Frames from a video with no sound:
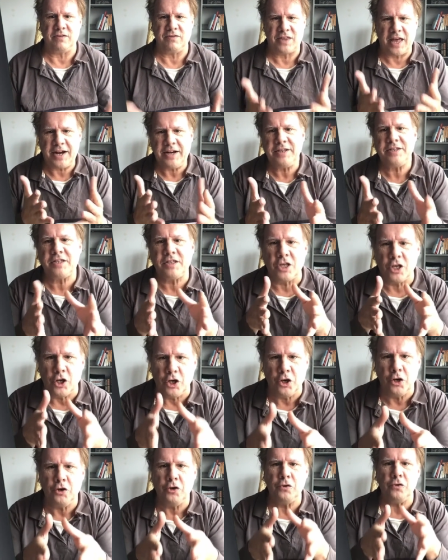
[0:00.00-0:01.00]

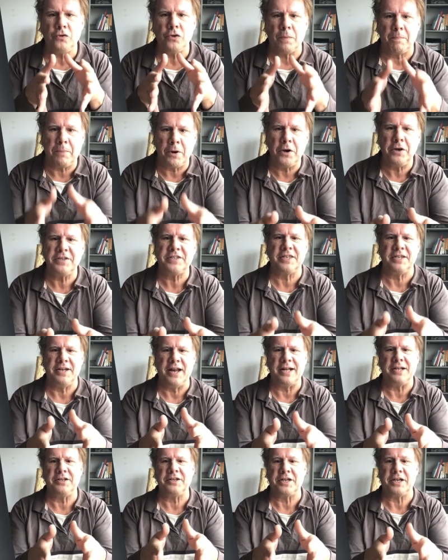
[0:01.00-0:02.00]
the
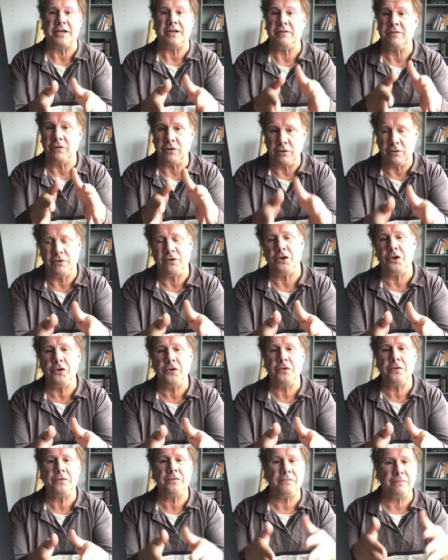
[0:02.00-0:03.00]
personality,
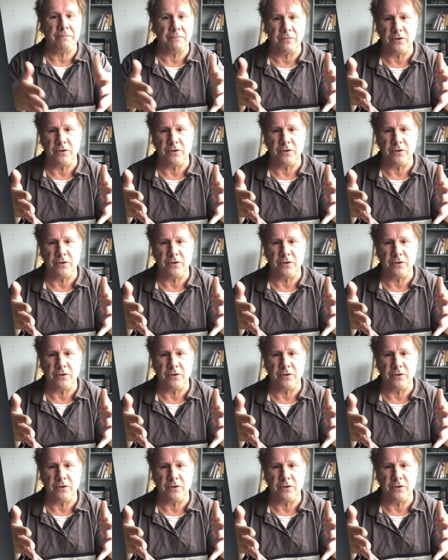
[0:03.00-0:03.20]
you're